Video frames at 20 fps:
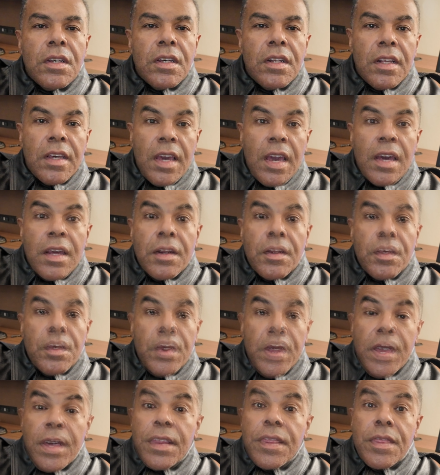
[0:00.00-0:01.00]
And again,
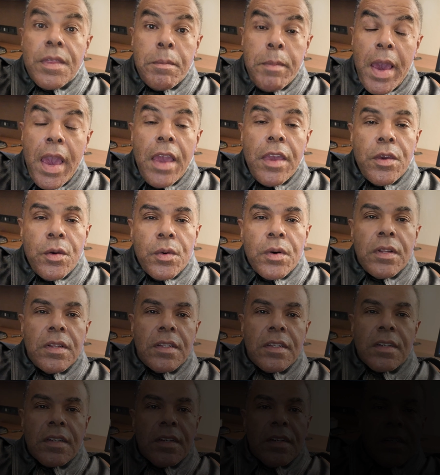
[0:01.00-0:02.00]
read the manual.
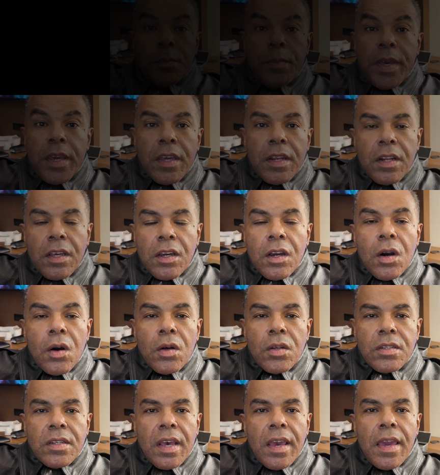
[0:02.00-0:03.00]
Speaking of
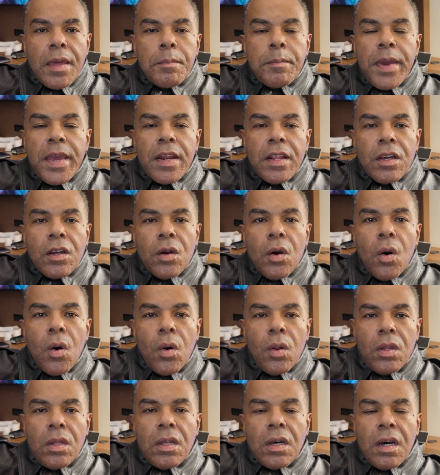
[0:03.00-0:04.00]
goals, I had made a
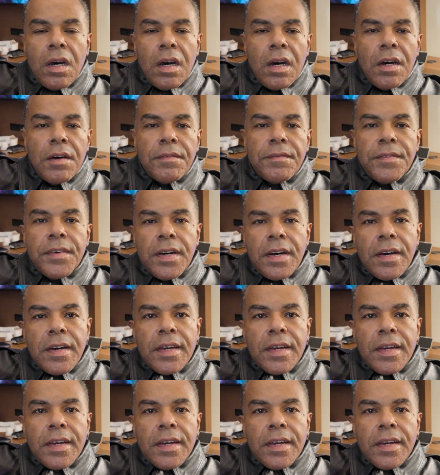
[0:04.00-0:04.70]
goal of